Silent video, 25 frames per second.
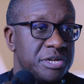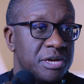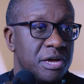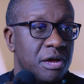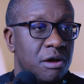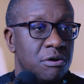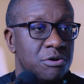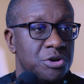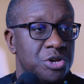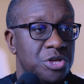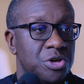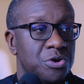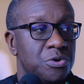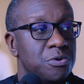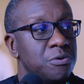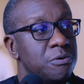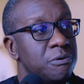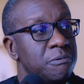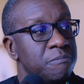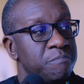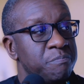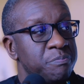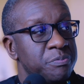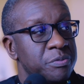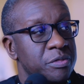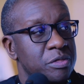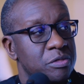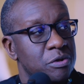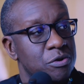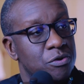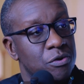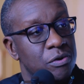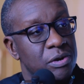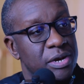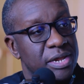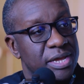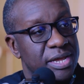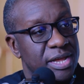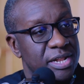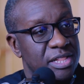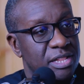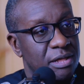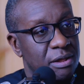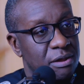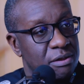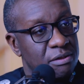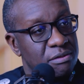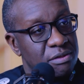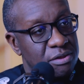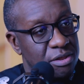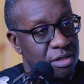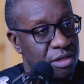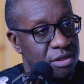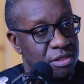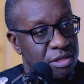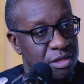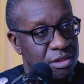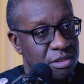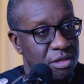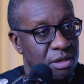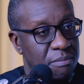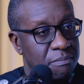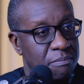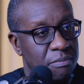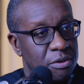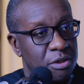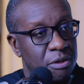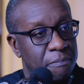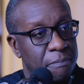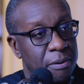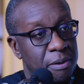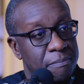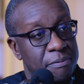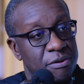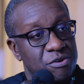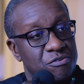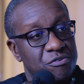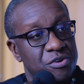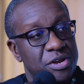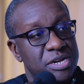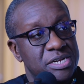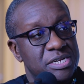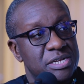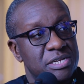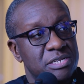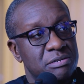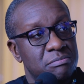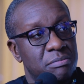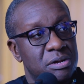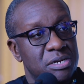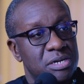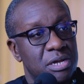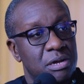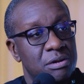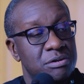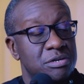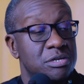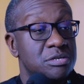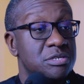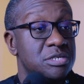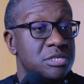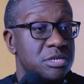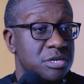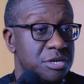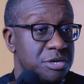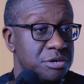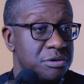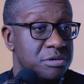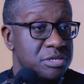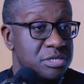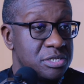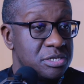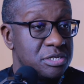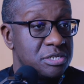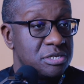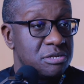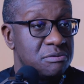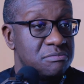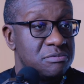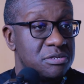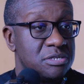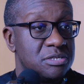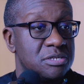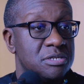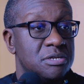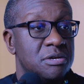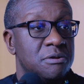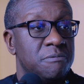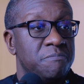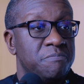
How do you not only get the perpetrators, but how do you secure systems